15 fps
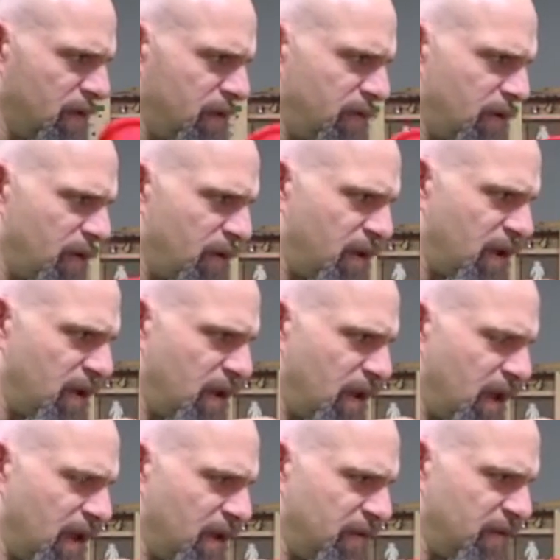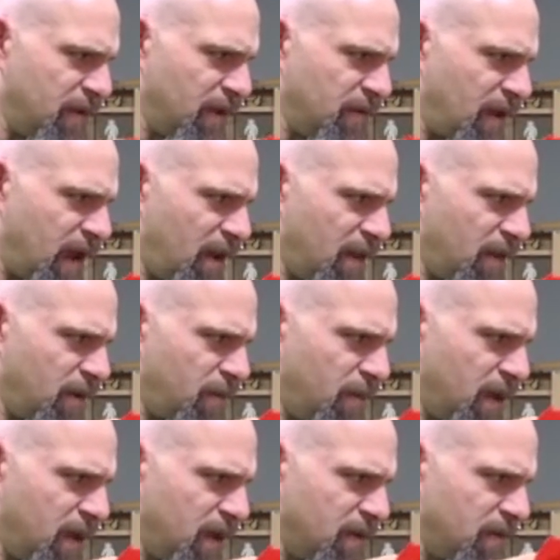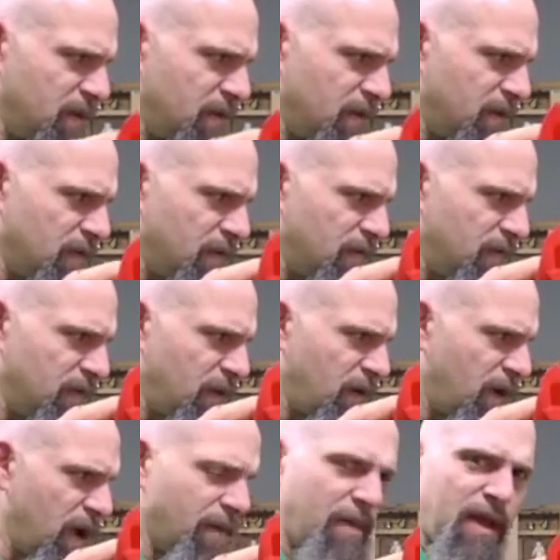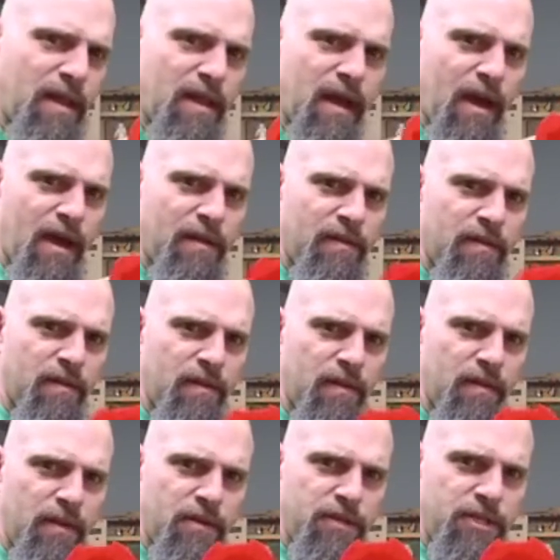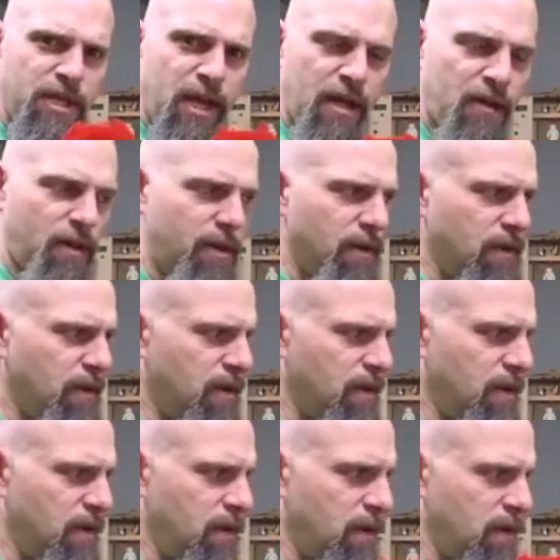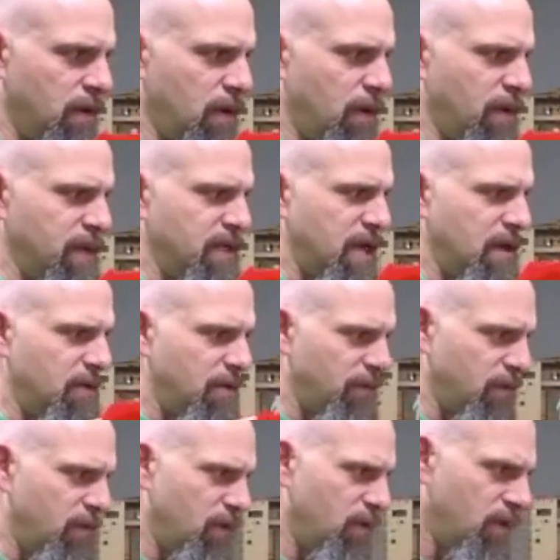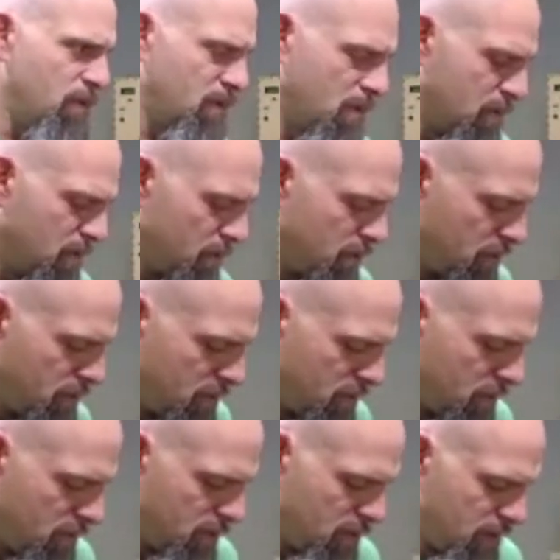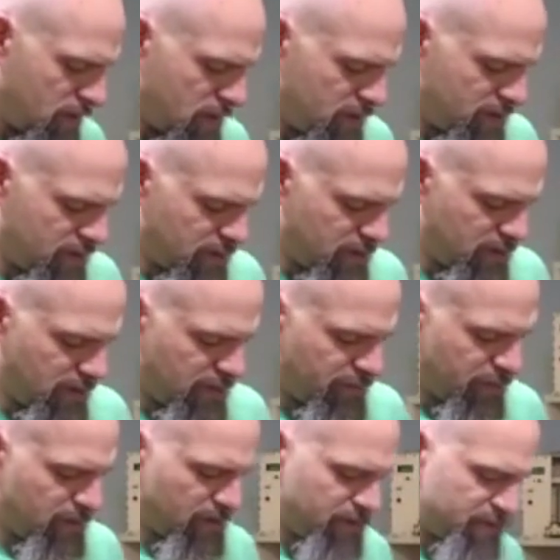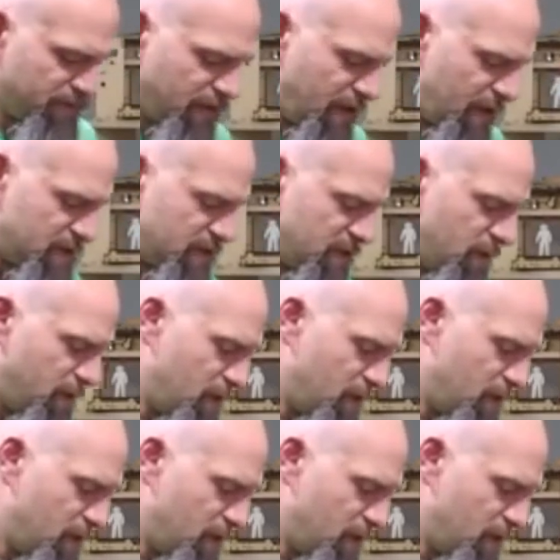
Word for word: So, and, and it sticks out a little bit, so I made that little channel going down through to give it clearance for that. So